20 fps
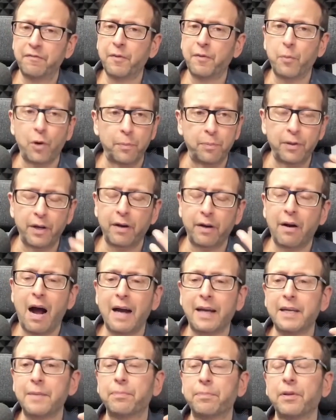football player,
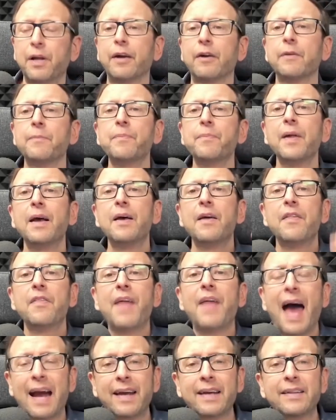hockey player,
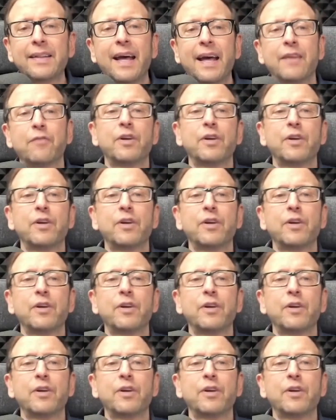that can then